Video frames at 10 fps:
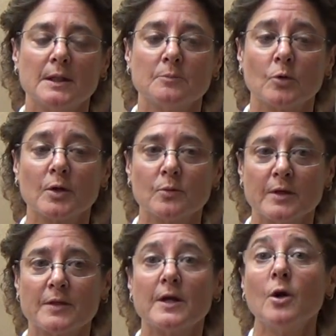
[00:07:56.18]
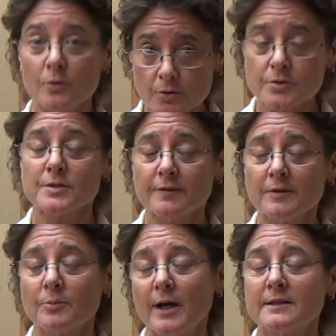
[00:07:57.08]
work with the owners of
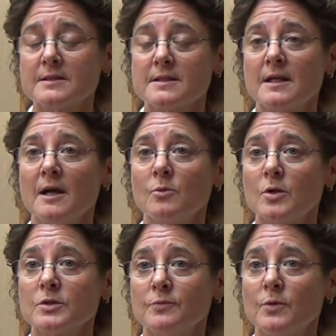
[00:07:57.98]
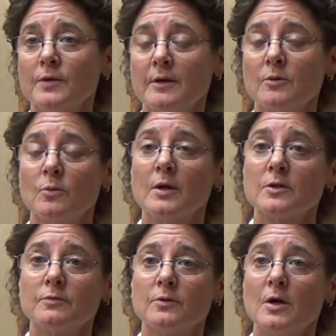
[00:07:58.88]
the practice that I worked for. They were
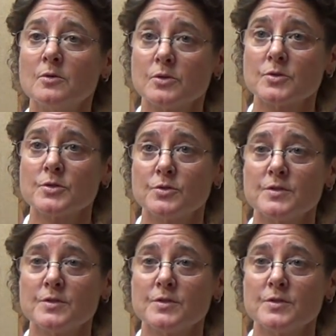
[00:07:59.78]
wonderful owners to